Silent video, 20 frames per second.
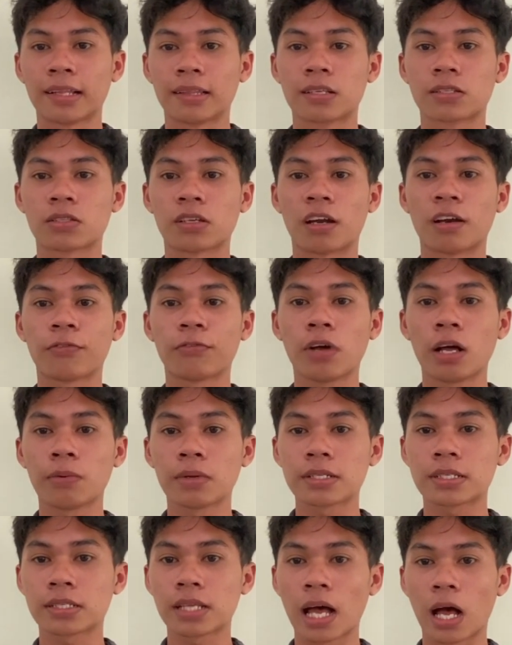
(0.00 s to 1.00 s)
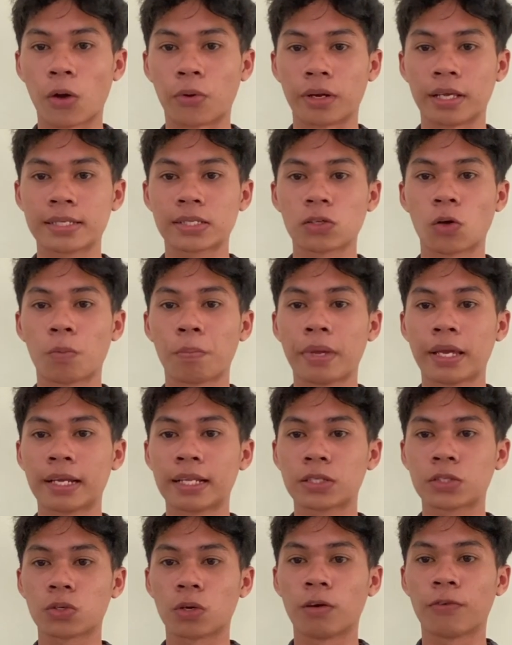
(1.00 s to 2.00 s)
The sunflower sound is
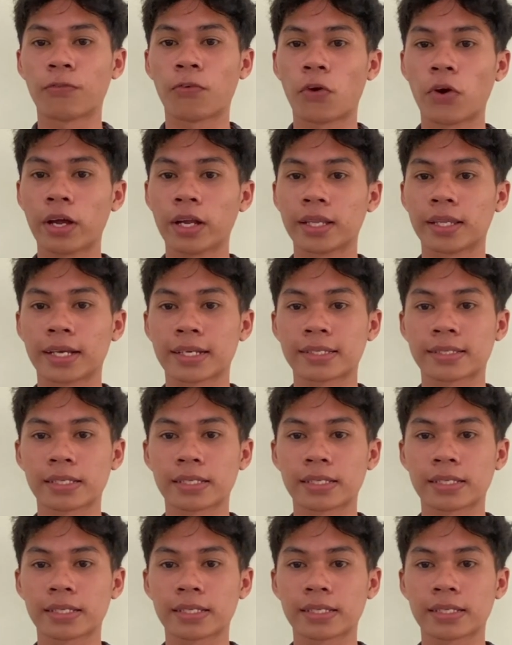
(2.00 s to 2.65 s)
omitted to avoid